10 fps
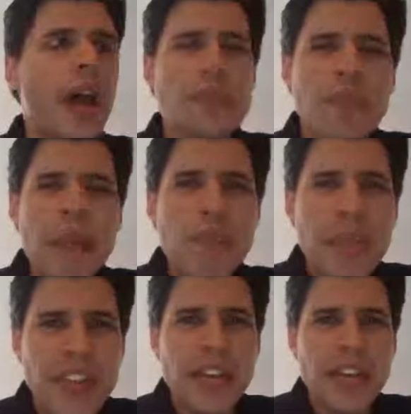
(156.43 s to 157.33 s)
So my
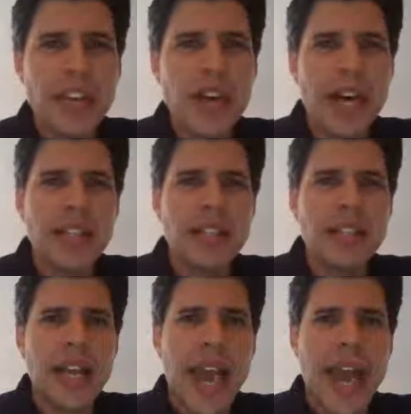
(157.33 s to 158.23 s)
mother
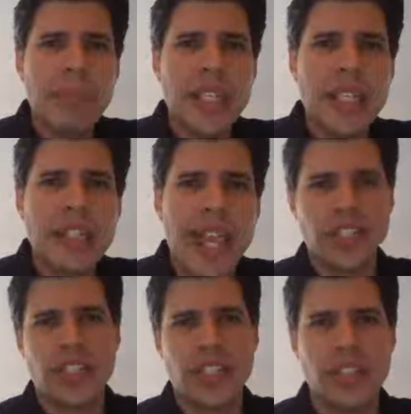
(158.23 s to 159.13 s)
had me
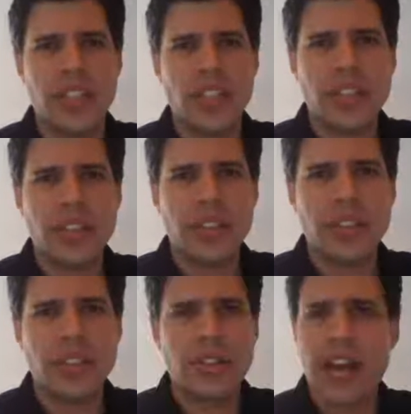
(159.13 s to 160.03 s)
tested.
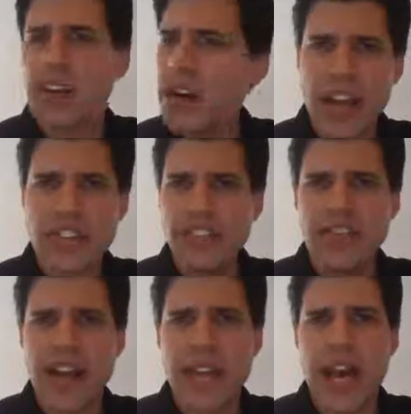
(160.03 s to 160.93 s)
I don't know how she
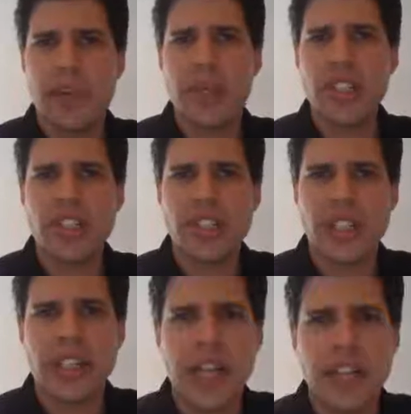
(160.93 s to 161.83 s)
found out, because she
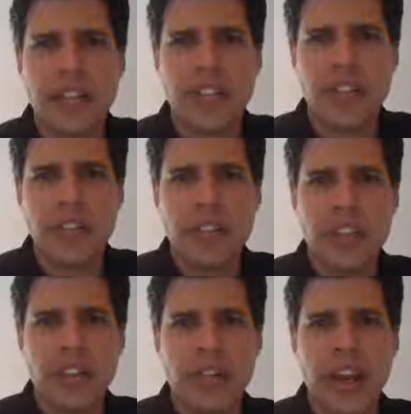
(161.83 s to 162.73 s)
took a lot of these secrets
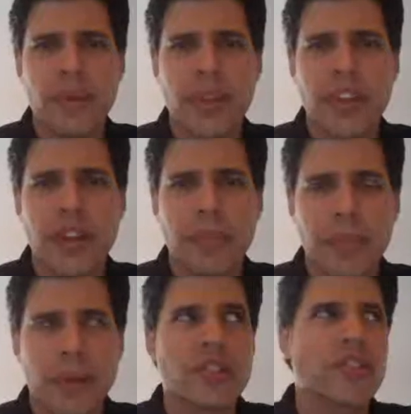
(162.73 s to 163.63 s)
to the grave with her.
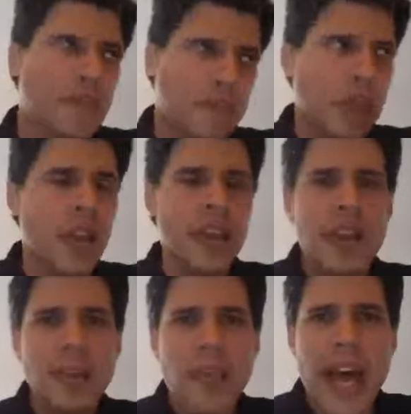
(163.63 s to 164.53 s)
My mother's
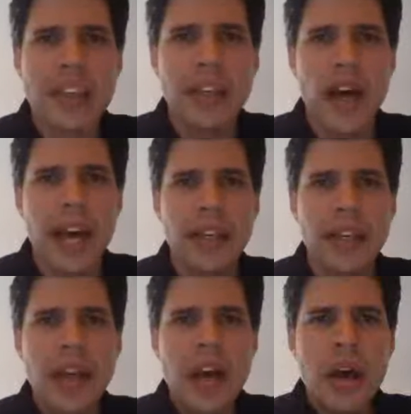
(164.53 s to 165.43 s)
passed
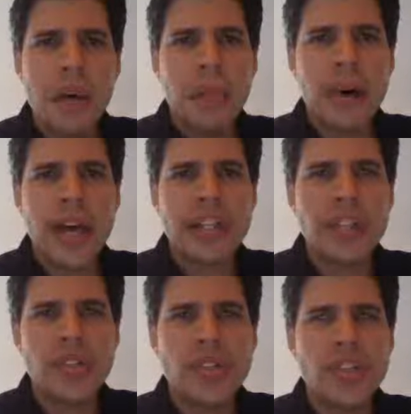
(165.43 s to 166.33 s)
on. But
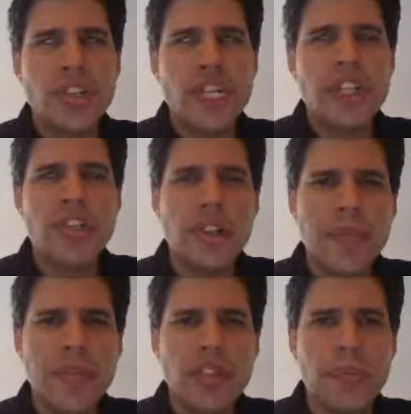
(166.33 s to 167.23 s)
she
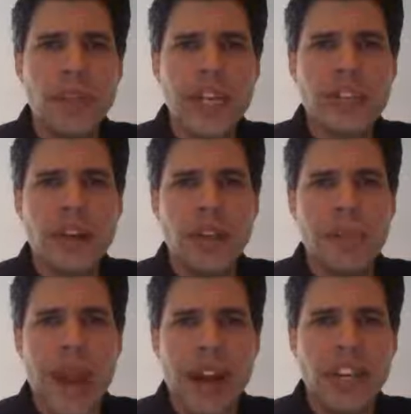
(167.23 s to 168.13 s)
took me to a place called the
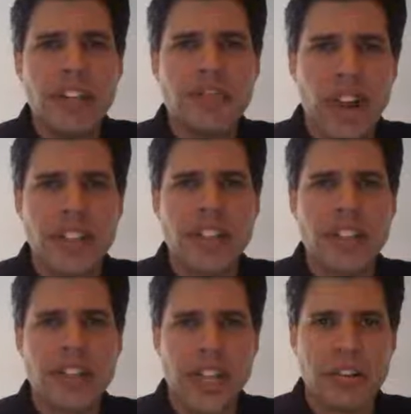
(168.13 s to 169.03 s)
Marion
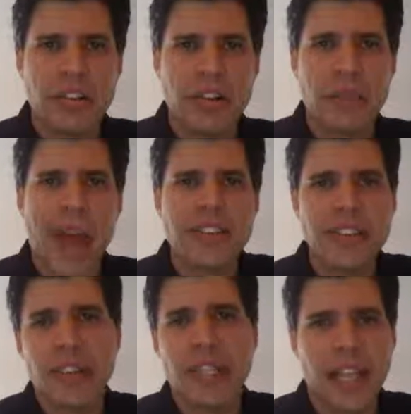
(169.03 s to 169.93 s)
Frostic Center in
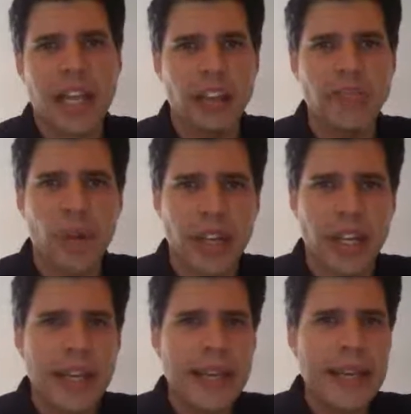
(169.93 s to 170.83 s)
Pasadena,
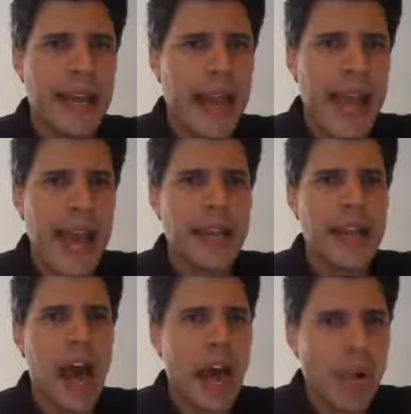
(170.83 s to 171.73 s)
California,
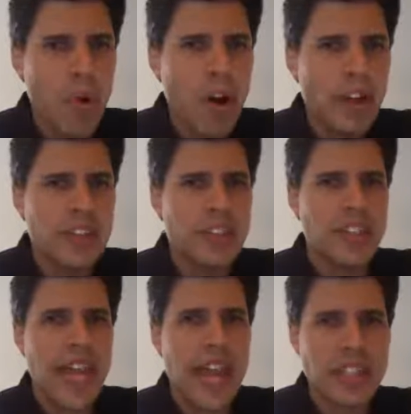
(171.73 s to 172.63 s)
and I
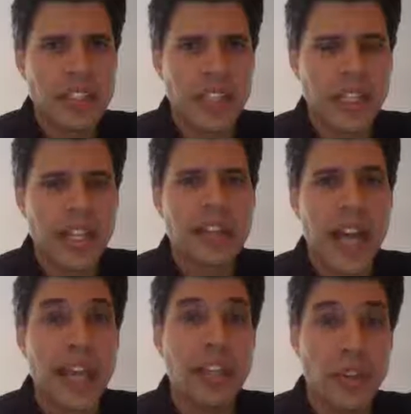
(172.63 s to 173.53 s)
was tested and
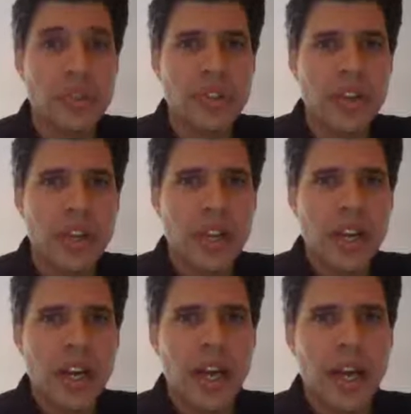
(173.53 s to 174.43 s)
diagnosed
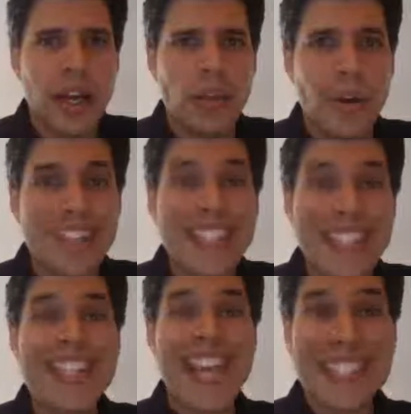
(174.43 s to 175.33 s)
with
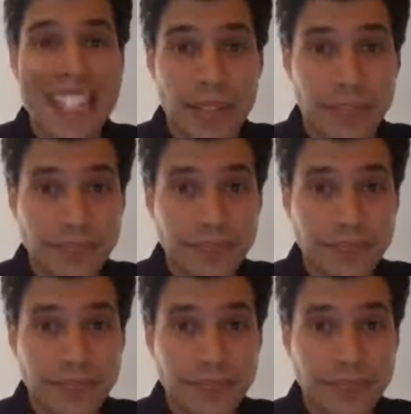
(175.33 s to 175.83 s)
dyslexia.